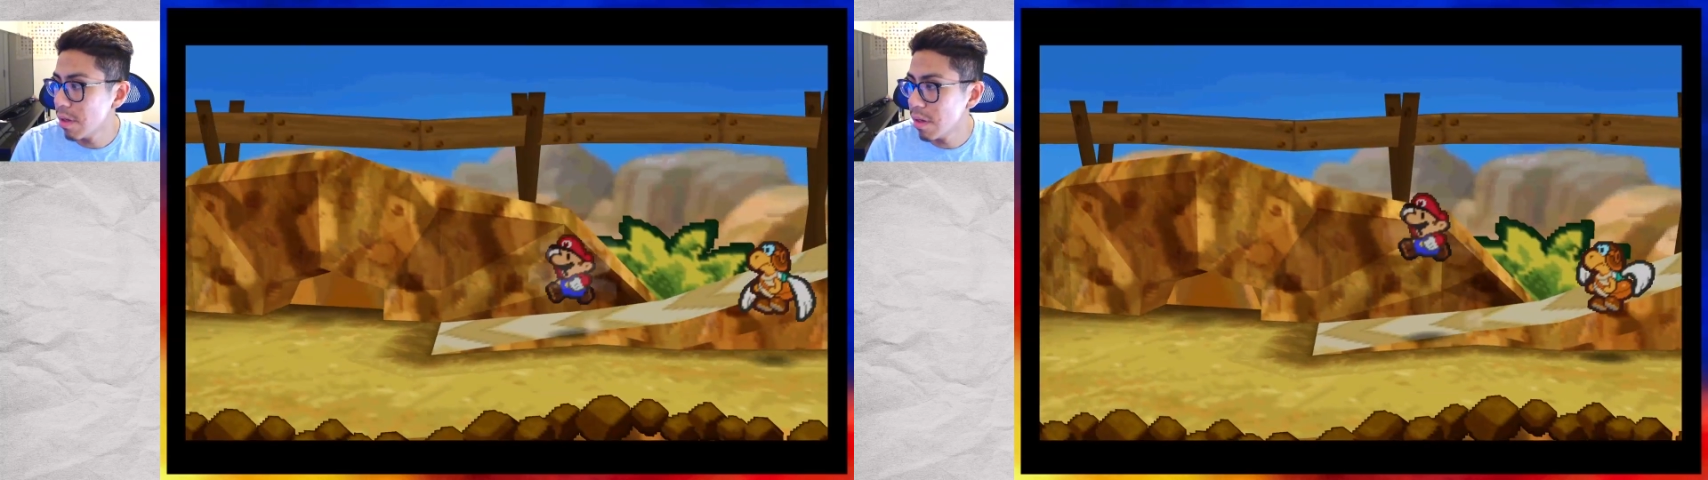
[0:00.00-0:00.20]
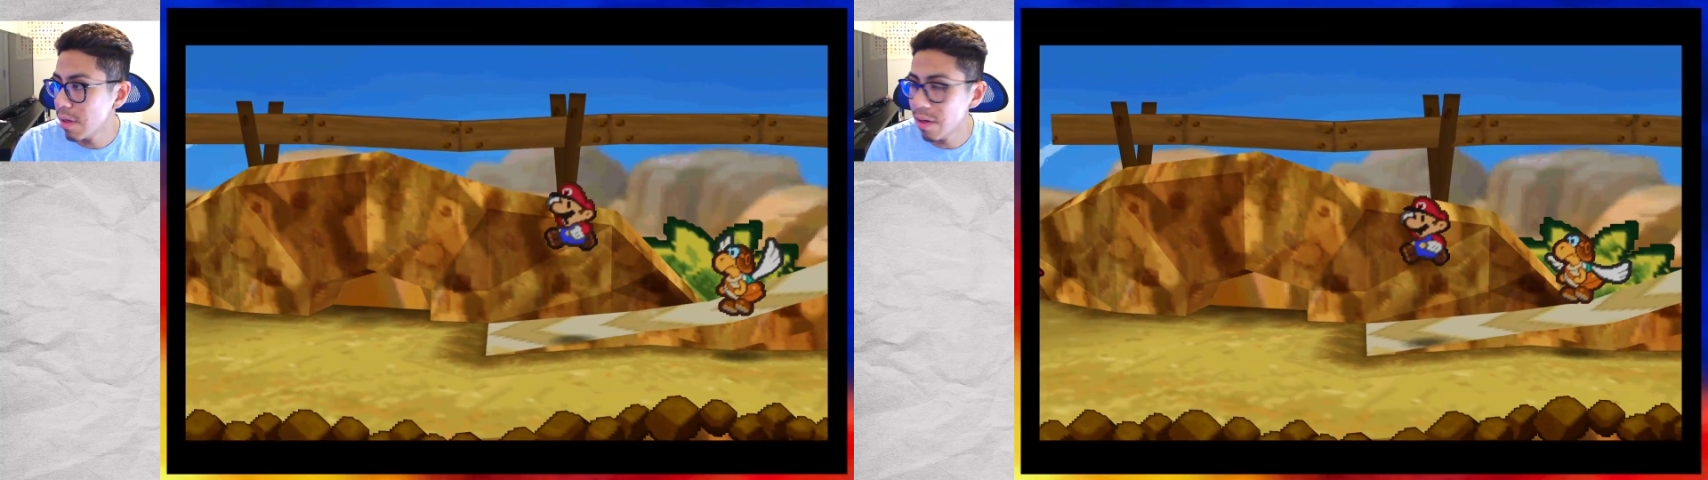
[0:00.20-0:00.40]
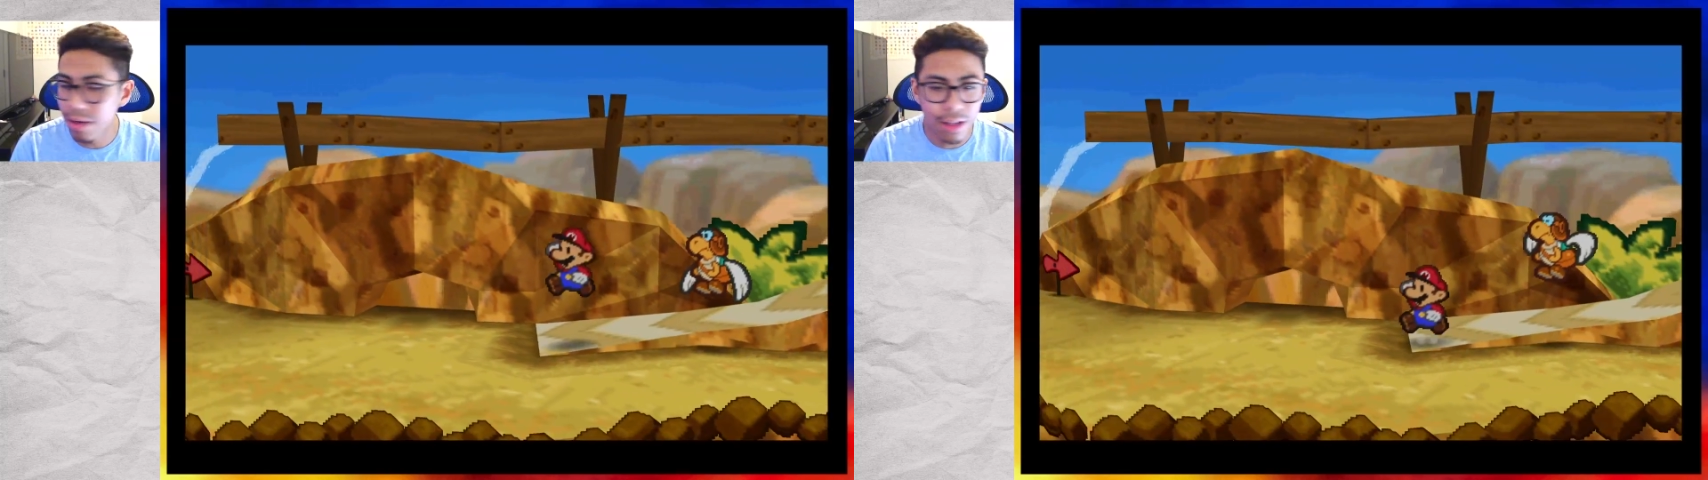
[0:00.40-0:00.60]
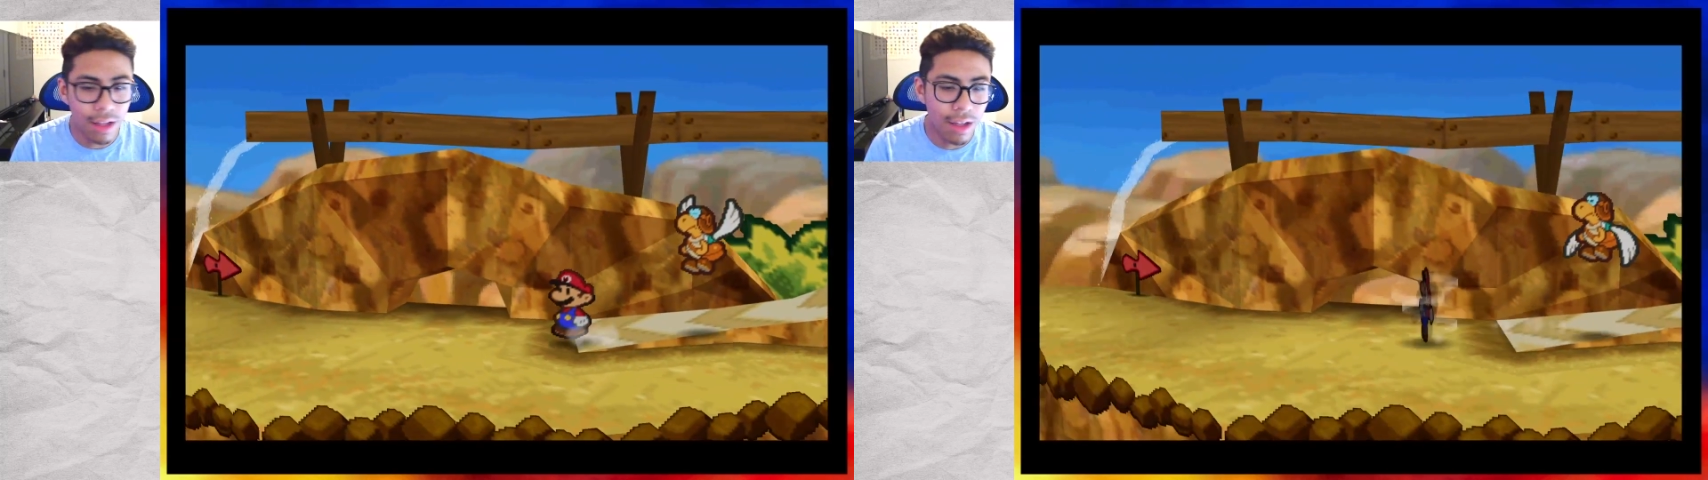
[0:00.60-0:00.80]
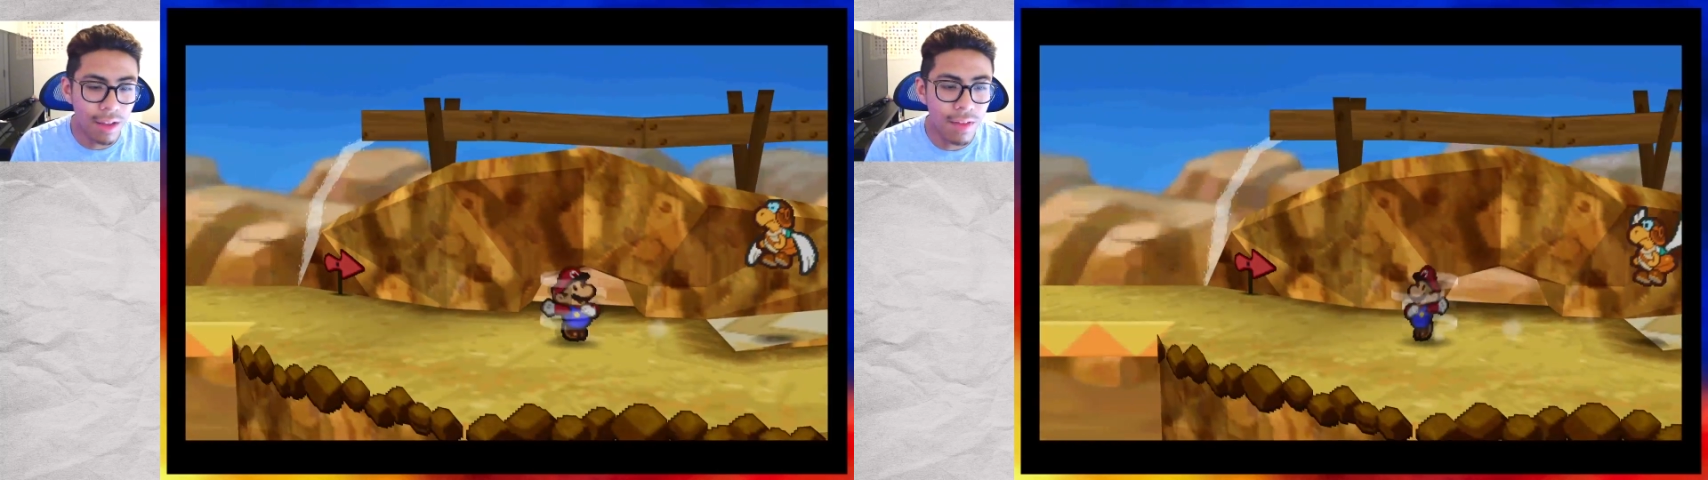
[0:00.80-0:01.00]
Alright
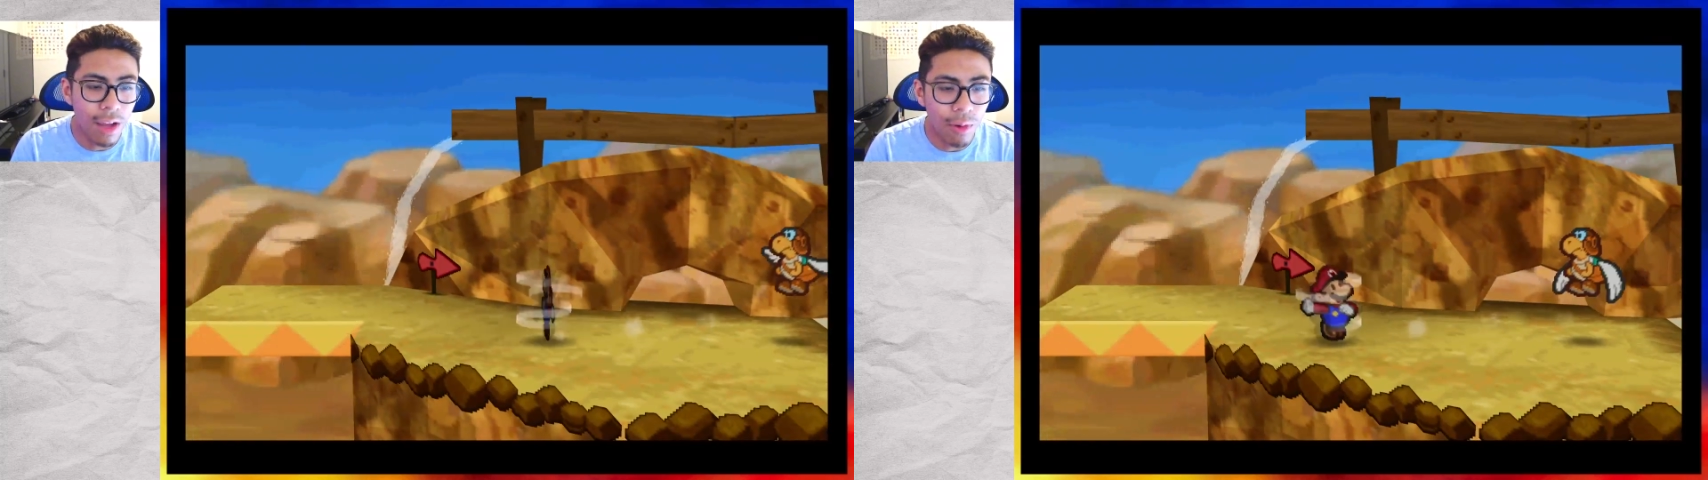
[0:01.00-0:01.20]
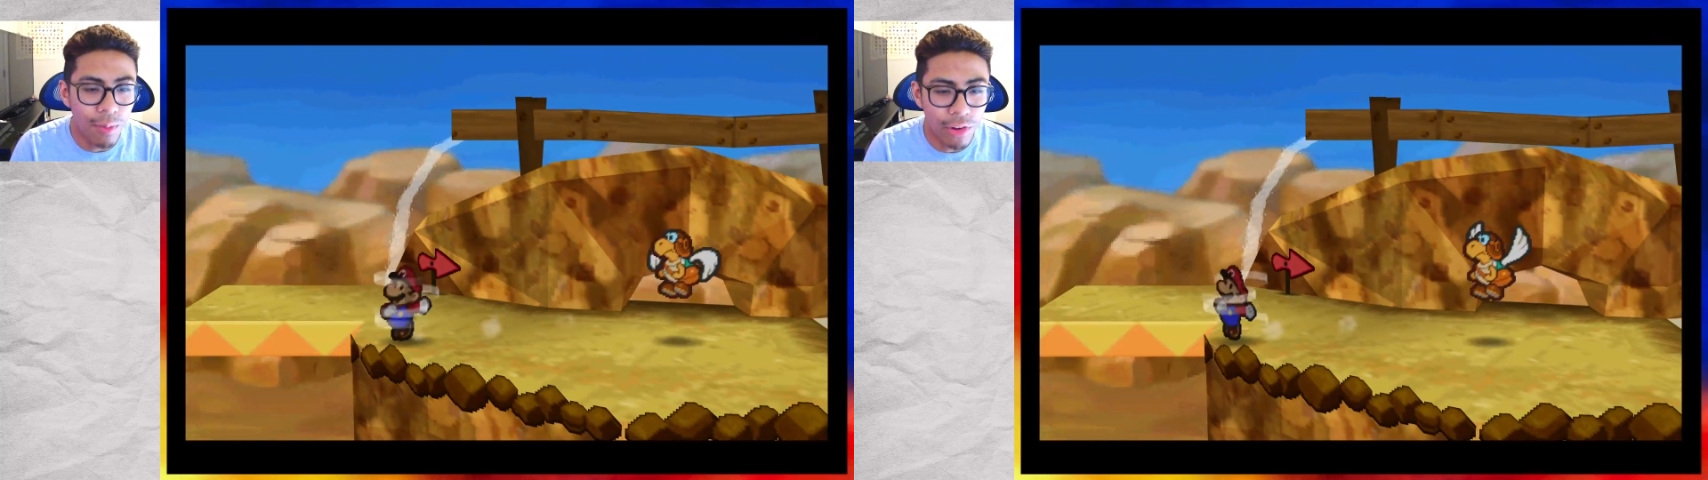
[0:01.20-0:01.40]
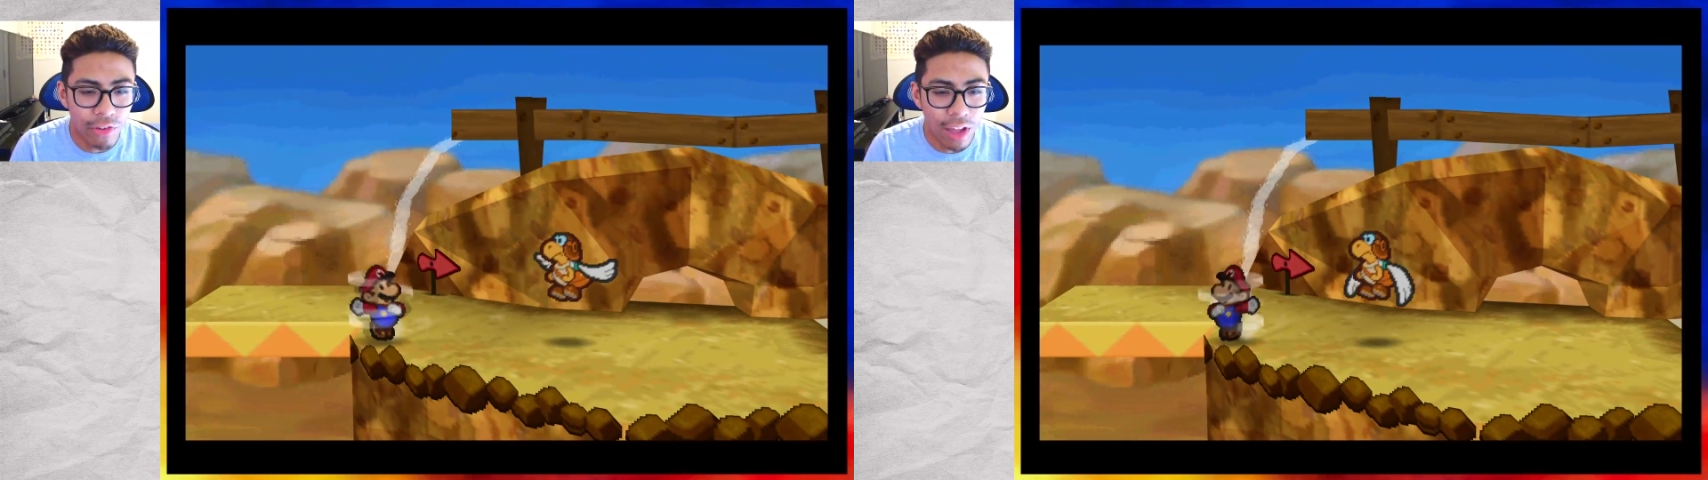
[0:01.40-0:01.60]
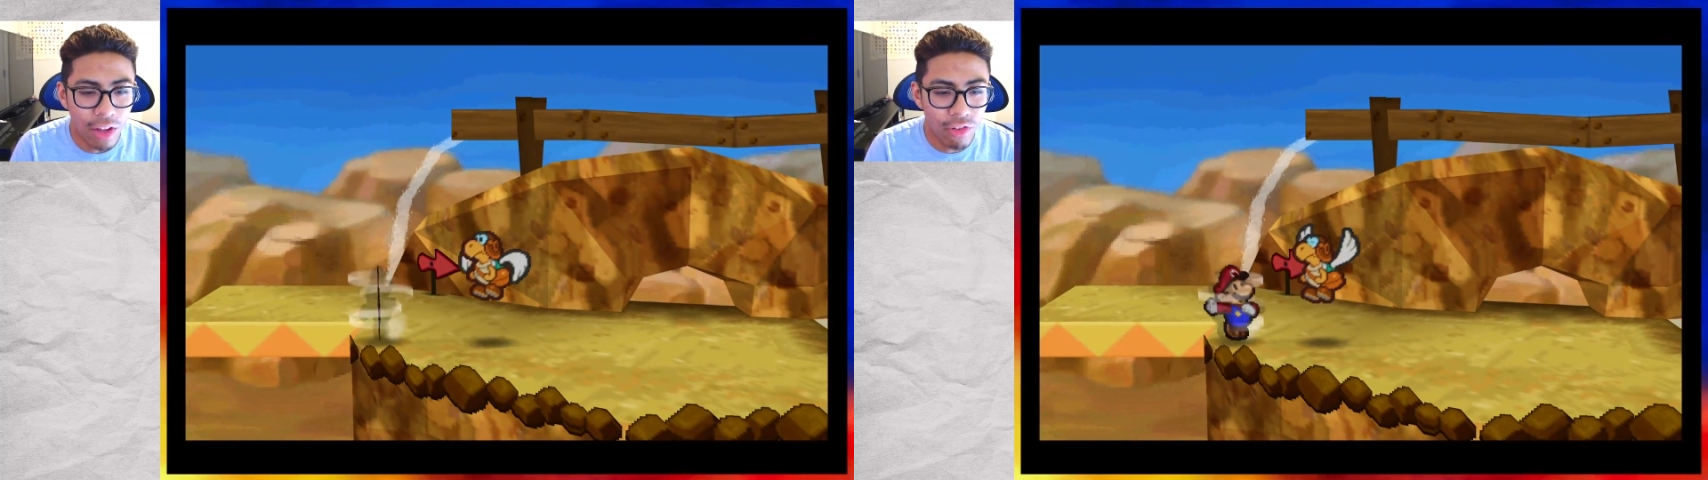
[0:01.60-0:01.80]
guys, now with much of that